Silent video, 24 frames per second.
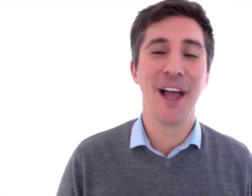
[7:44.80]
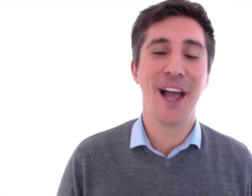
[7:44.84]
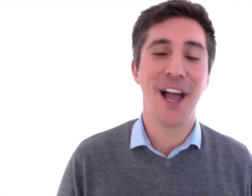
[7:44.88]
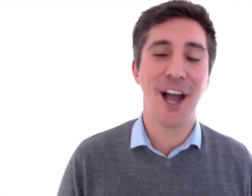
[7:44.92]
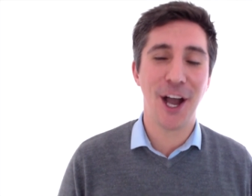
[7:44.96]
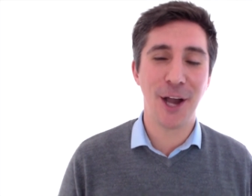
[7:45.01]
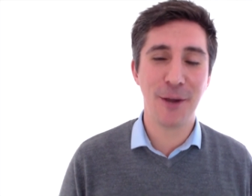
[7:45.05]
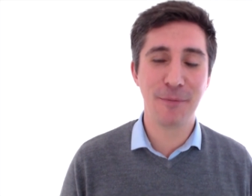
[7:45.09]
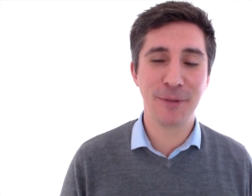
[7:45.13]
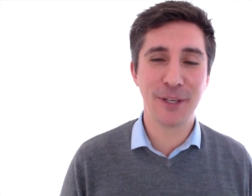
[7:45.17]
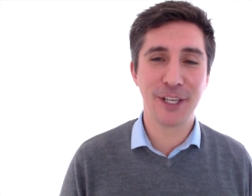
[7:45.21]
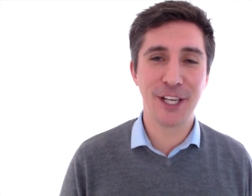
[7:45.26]

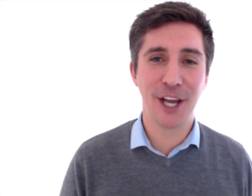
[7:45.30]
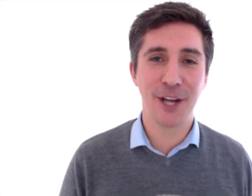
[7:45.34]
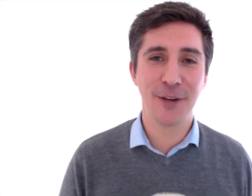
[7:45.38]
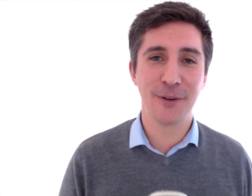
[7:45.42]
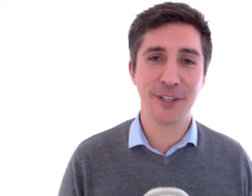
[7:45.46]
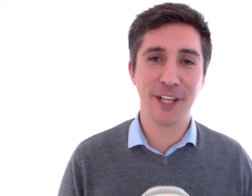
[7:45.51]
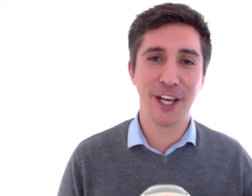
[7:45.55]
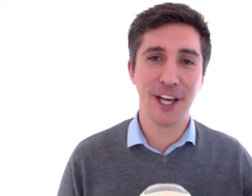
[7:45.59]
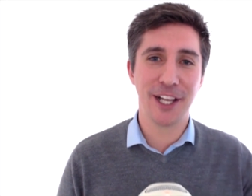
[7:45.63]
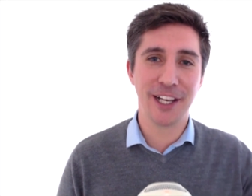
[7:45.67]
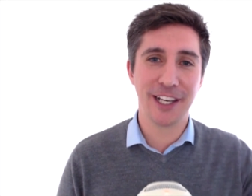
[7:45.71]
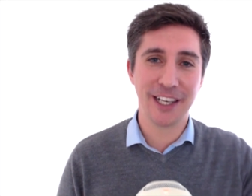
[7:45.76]
Hope you go
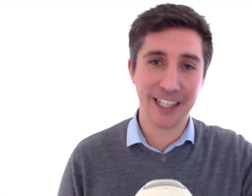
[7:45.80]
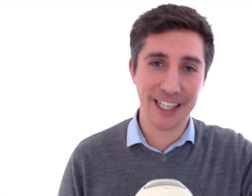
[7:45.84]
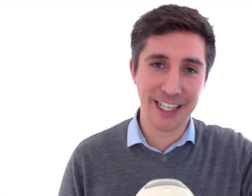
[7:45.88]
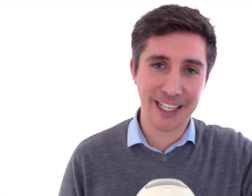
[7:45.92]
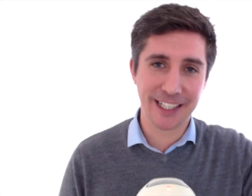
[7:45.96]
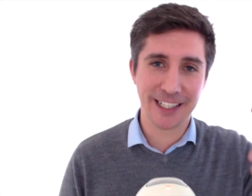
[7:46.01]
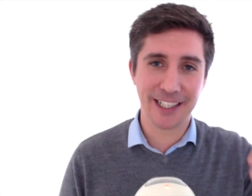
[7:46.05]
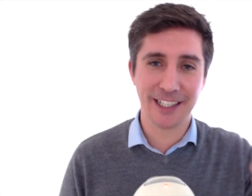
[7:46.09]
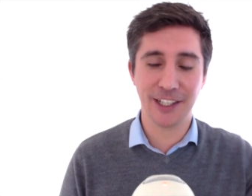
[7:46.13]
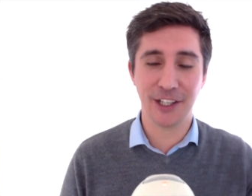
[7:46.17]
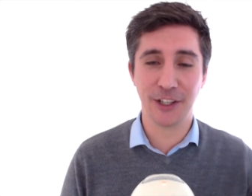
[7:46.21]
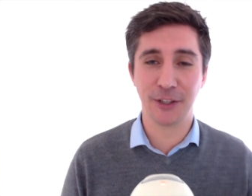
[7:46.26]
and uh,
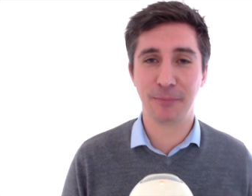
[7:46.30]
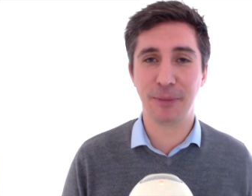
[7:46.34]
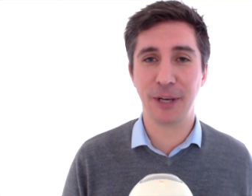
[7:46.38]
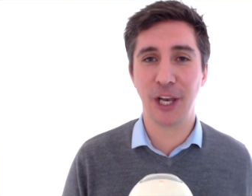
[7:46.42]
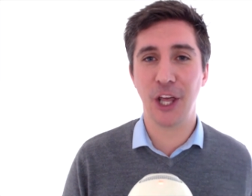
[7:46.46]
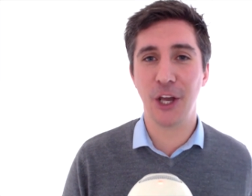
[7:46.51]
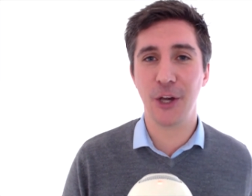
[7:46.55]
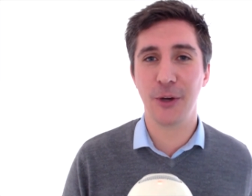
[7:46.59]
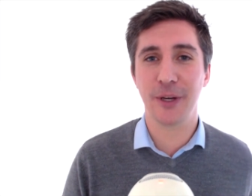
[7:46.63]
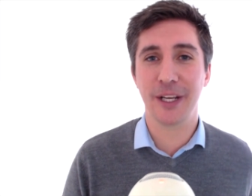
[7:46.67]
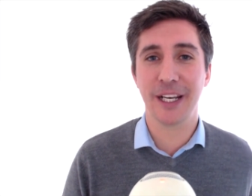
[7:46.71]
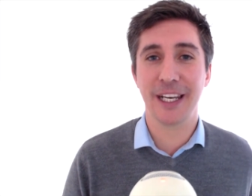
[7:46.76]
look
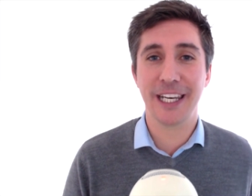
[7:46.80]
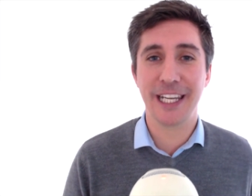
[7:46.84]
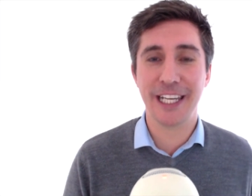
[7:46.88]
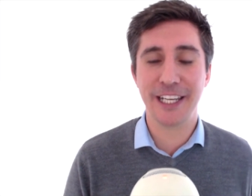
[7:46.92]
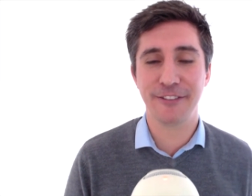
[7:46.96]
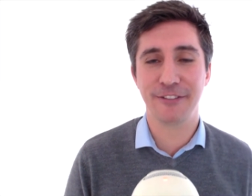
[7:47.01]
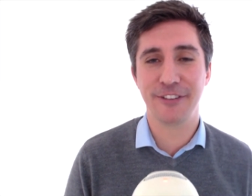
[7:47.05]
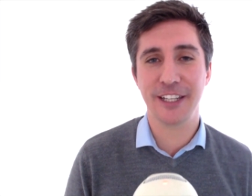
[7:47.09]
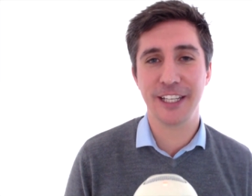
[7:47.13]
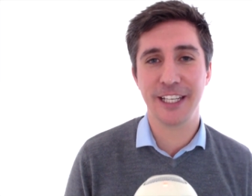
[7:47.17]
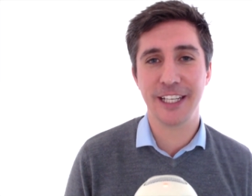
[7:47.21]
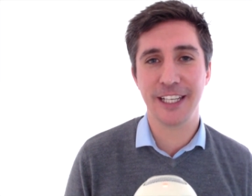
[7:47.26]
below,
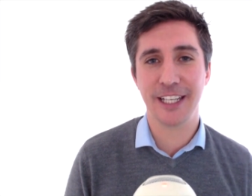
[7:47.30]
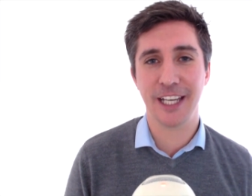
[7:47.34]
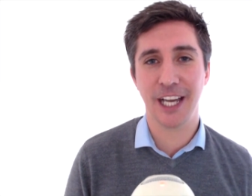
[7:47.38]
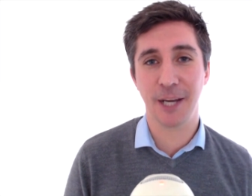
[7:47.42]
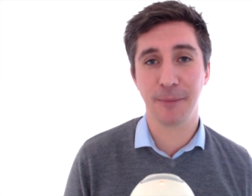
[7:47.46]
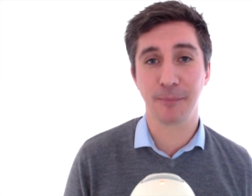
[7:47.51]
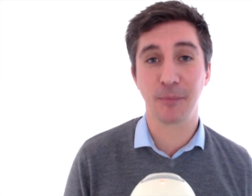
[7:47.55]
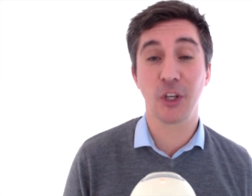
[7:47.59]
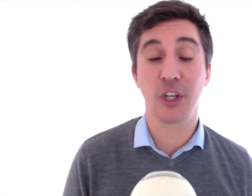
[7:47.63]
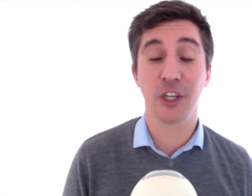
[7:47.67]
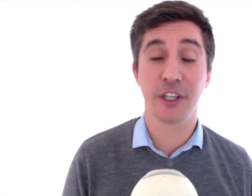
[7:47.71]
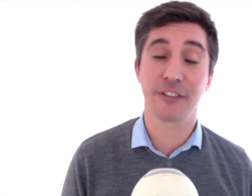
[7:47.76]
leave the
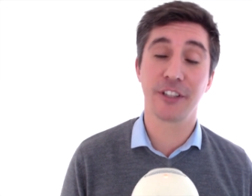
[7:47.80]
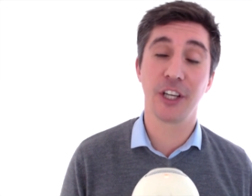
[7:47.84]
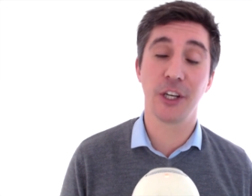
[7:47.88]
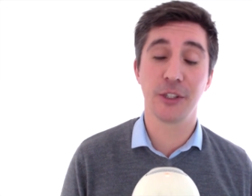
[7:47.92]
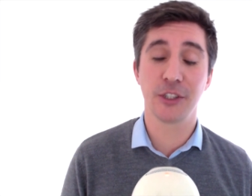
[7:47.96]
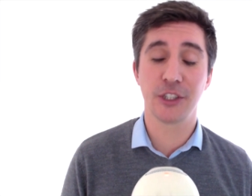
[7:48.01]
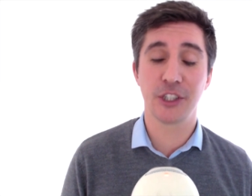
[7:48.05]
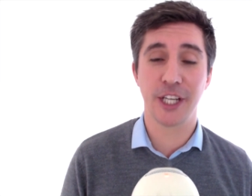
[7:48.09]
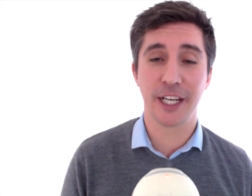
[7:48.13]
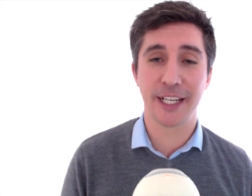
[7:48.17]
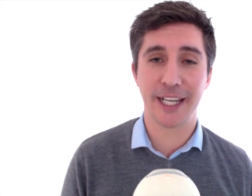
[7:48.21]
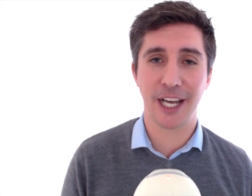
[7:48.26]
um, kind of go
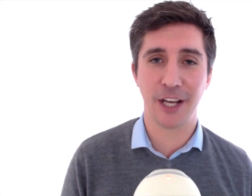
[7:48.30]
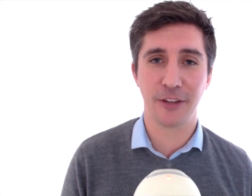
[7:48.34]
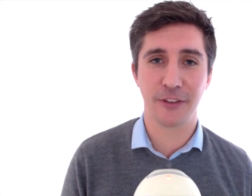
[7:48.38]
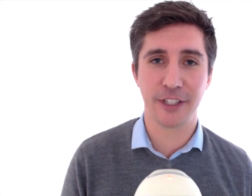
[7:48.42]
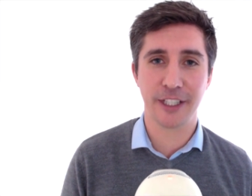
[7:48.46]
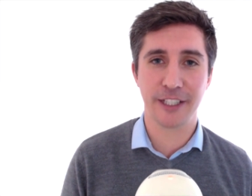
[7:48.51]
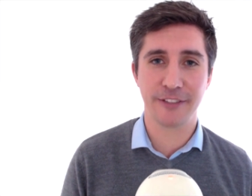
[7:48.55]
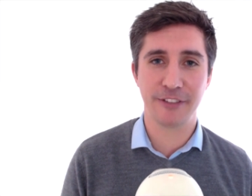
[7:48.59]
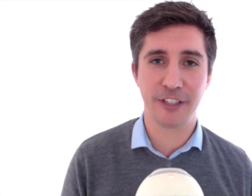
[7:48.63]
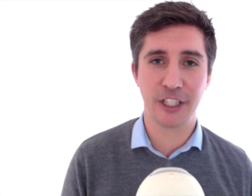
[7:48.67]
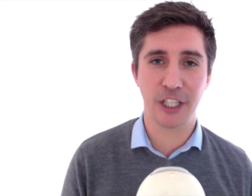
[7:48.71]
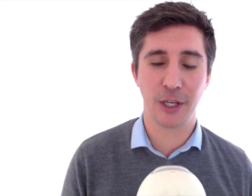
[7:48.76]
and check out
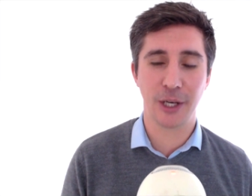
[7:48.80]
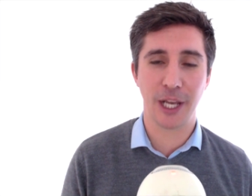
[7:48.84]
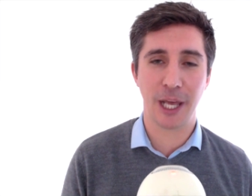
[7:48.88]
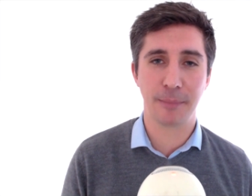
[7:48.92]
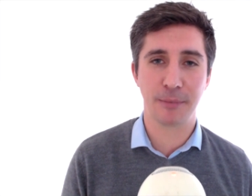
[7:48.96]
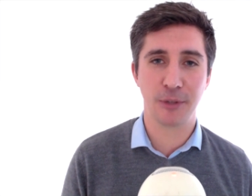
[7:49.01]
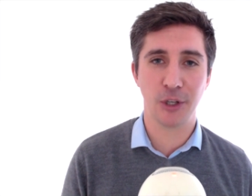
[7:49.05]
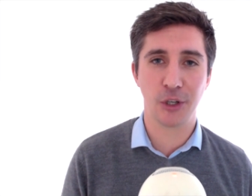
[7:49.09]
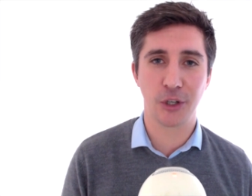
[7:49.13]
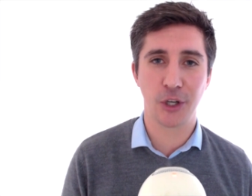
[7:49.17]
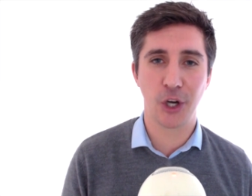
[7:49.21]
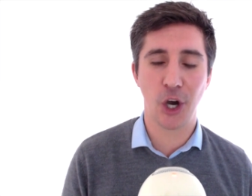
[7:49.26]
the video lab
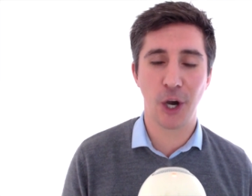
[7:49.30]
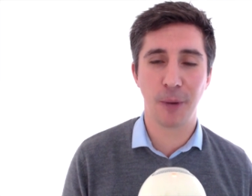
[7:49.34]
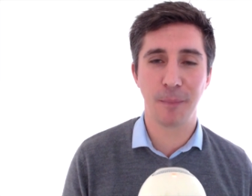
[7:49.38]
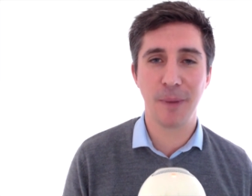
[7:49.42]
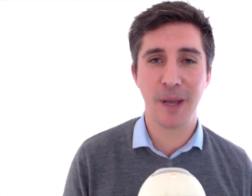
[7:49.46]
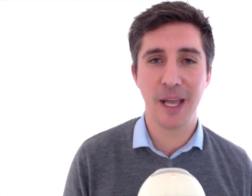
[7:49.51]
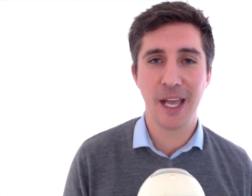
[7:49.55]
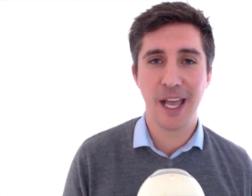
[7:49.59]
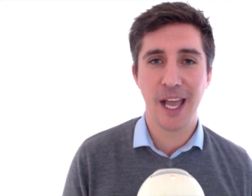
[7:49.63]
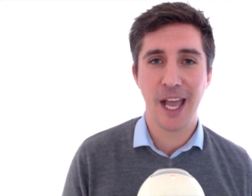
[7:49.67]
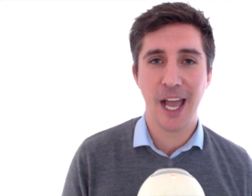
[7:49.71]
dot com.